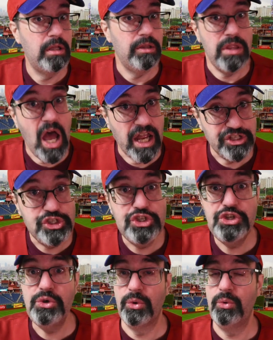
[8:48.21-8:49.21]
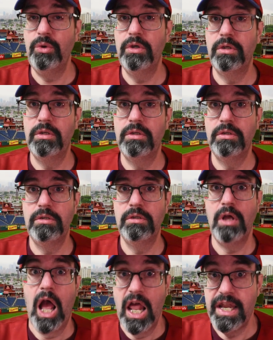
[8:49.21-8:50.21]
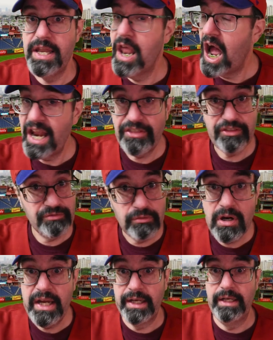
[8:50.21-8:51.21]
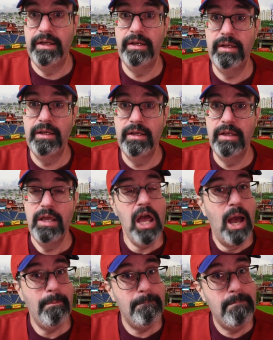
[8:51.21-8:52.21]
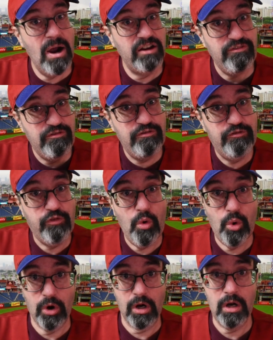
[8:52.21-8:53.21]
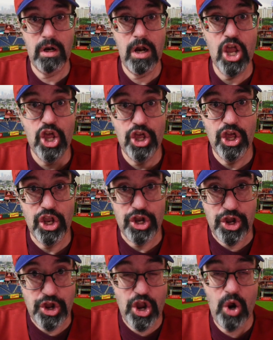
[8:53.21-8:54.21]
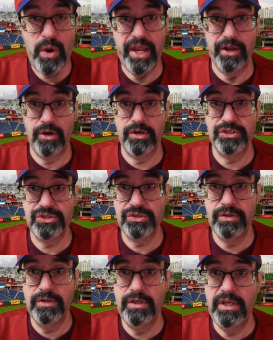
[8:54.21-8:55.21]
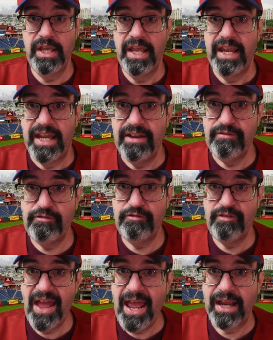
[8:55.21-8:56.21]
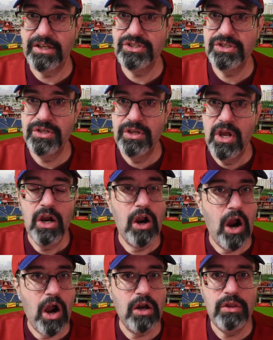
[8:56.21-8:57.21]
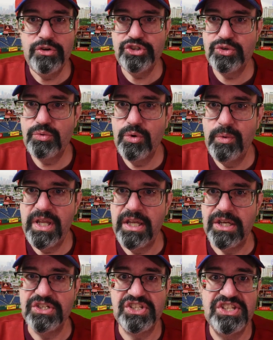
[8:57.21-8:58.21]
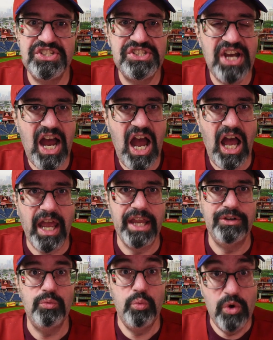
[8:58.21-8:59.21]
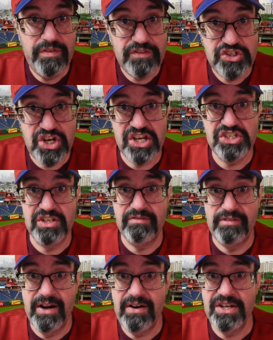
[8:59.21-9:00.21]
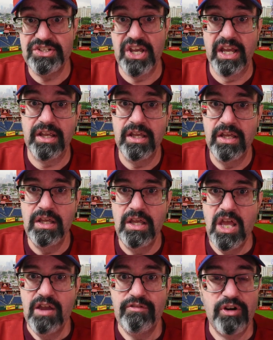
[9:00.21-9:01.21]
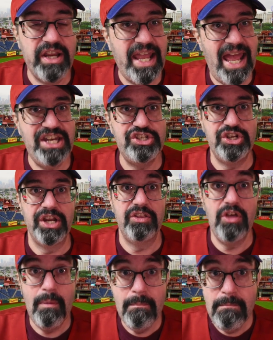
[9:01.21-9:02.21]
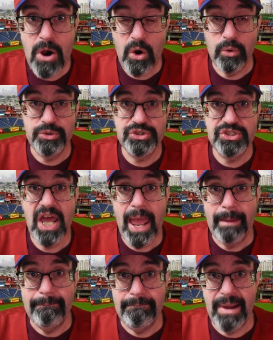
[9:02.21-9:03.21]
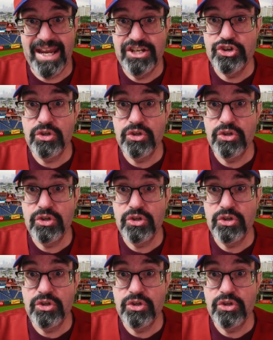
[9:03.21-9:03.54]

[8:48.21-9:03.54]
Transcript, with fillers: not two, not three, but 4 no-hitters. In fact, Carlos Ruiz is tied with Jason Varitek for catching the most Major